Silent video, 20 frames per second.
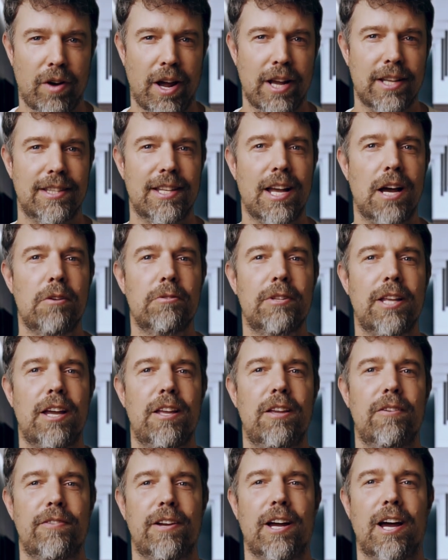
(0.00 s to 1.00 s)
right, now that
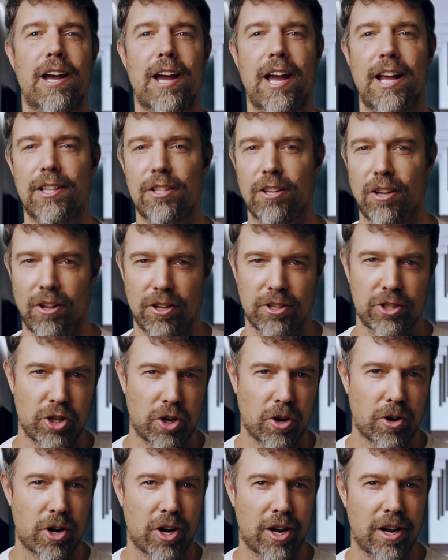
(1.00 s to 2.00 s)
you've got a handle on
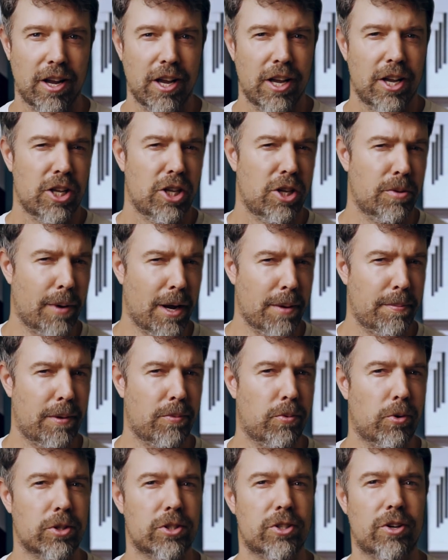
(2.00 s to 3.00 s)
Docker, you might be
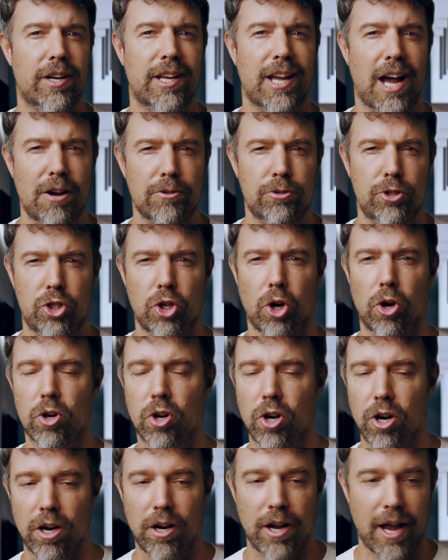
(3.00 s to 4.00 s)
wondering how
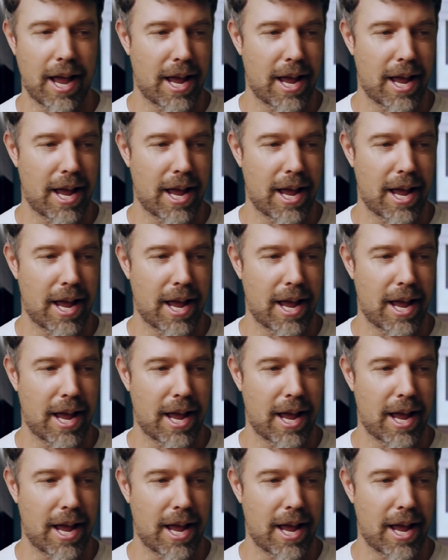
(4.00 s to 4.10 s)
Docker